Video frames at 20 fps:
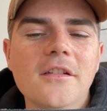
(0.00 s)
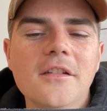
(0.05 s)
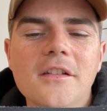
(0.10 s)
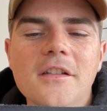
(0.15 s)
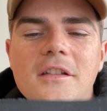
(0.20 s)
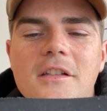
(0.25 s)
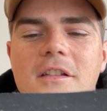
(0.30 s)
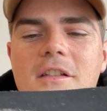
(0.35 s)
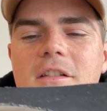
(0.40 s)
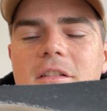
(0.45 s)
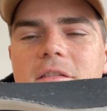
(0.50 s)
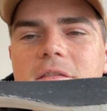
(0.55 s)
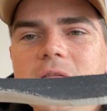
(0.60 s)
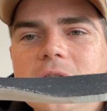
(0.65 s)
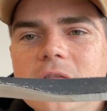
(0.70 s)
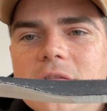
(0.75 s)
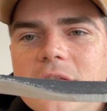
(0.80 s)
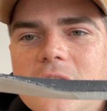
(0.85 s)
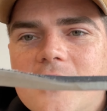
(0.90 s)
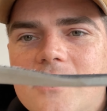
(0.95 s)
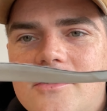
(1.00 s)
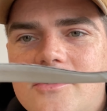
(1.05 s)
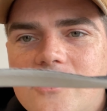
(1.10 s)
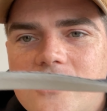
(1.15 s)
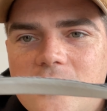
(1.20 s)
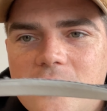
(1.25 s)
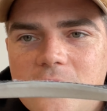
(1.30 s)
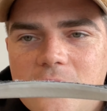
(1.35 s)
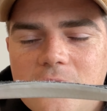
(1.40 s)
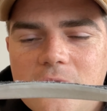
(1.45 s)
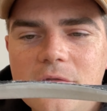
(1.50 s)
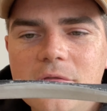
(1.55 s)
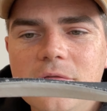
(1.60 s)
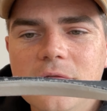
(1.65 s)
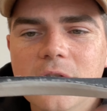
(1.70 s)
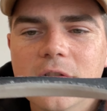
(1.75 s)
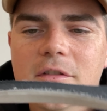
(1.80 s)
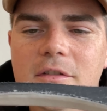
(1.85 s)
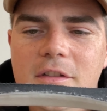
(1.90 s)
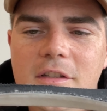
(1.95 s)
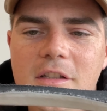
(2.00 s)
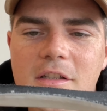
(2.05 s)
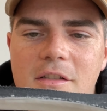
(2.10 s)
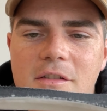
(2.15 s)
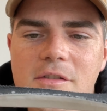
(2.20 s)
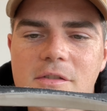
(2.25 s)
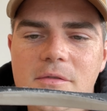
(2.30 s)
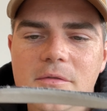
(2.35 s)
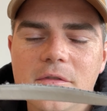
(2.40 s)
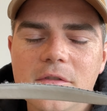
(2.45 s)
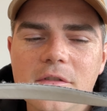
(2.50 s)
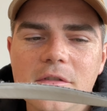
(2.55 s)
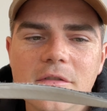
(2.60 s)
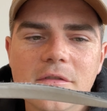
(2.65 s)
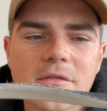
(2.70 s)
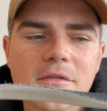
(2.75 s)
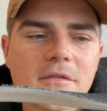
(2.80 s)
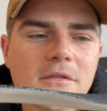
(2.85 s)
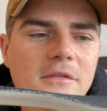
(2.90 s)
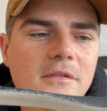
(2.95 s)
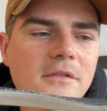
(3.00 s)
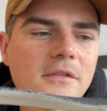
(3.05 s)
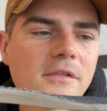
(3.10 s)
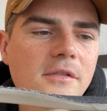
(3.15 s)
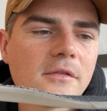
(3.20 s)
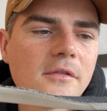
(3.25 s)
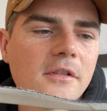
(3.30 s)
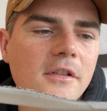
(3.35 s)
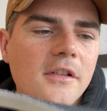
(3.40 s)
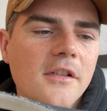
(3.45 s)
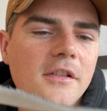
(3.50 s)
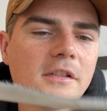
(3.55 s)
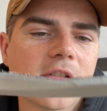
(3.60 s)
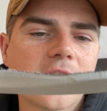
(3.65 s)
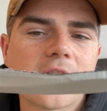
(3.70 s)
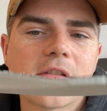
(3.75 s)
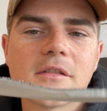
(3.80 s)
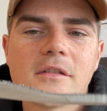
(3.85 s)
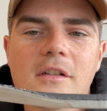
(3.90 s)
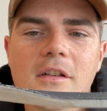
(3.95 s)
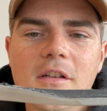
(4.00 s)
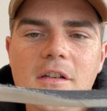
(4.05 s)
the shoe, or the insole, sorry, is